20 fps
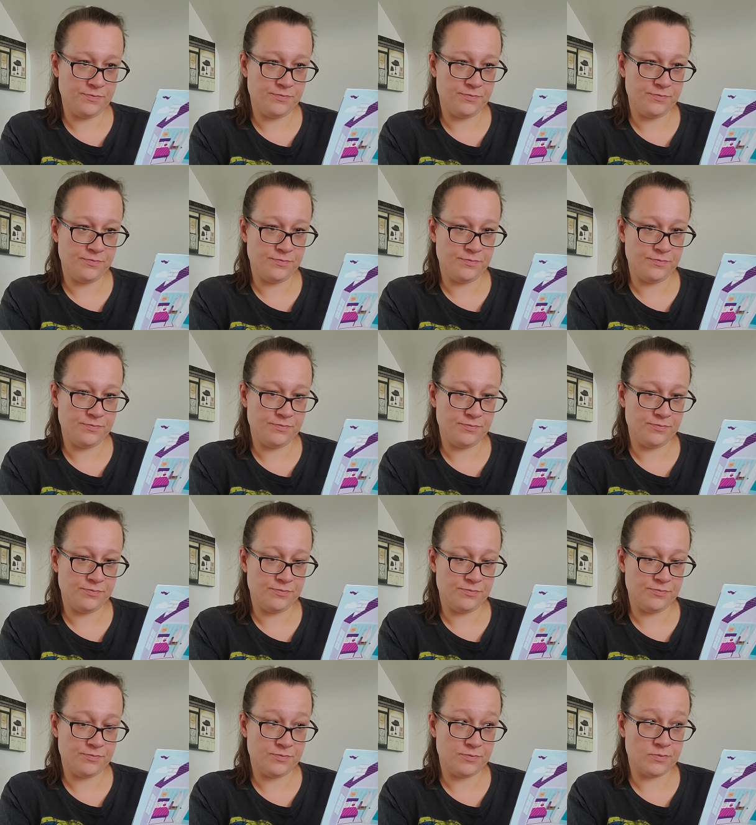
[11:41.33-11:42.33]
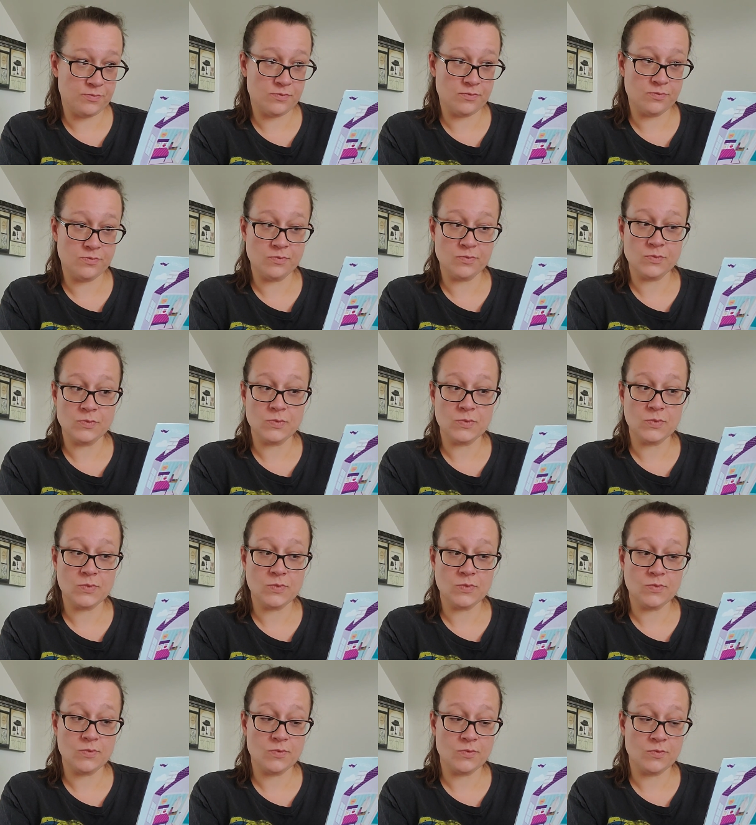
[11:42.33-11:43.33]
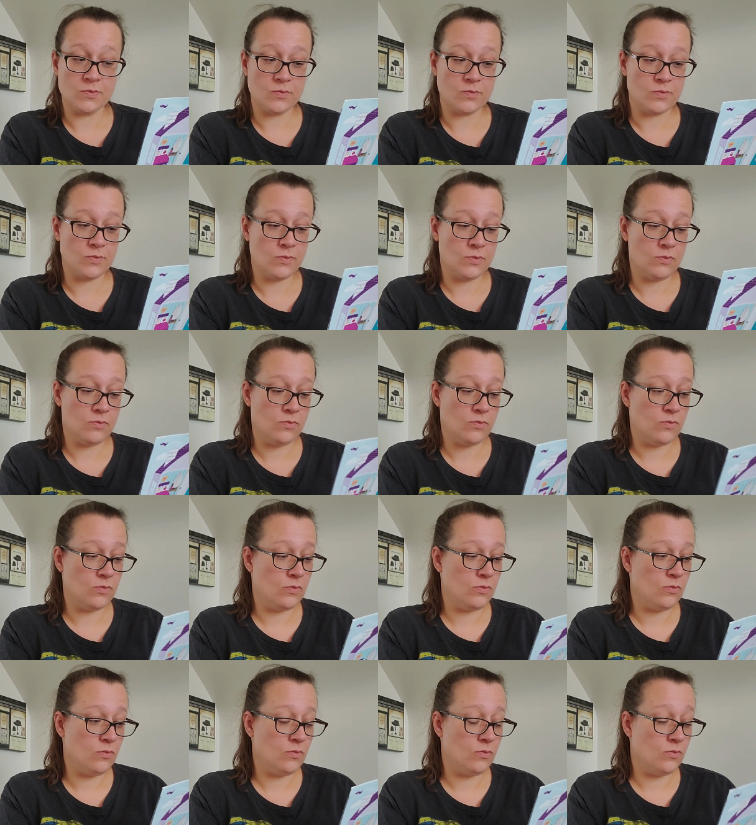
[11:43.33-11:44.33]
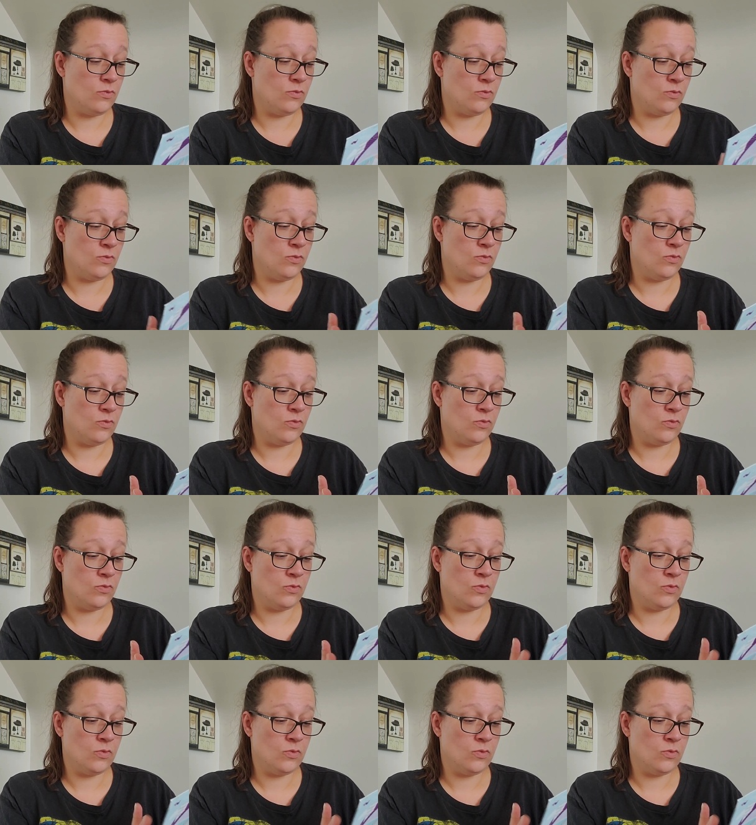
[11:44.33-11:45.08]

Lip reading: Nobody speaks.